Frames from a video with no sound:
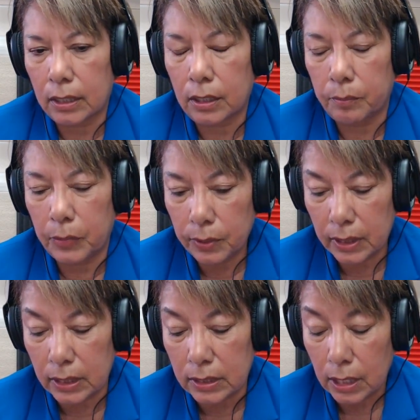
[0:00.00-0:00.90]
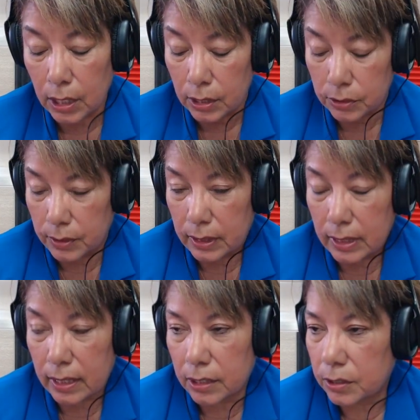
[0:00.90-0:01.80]
communities so that
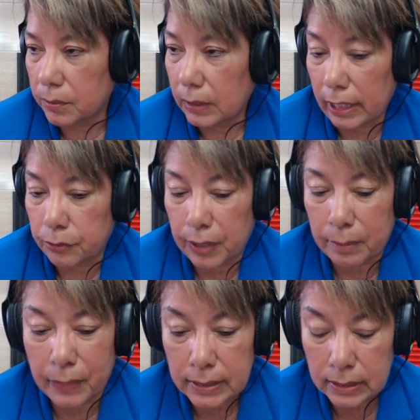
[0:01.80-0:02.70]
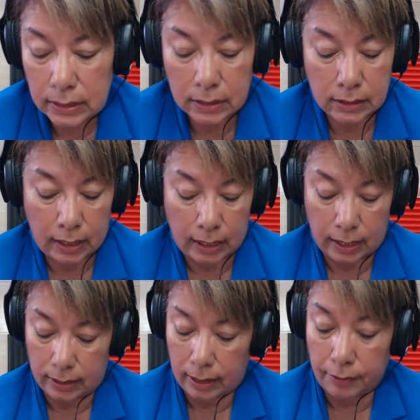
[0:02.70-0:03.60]
they can do electric buses
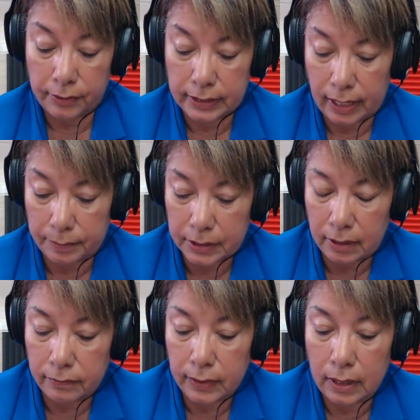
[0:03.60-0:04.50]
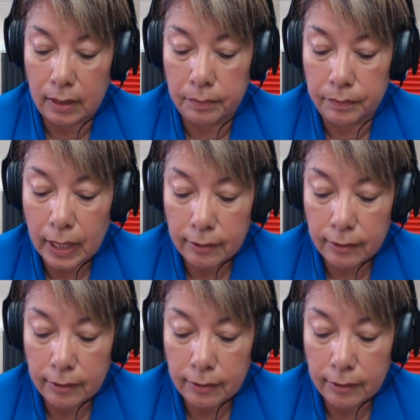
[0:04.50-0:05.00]
and other types of um,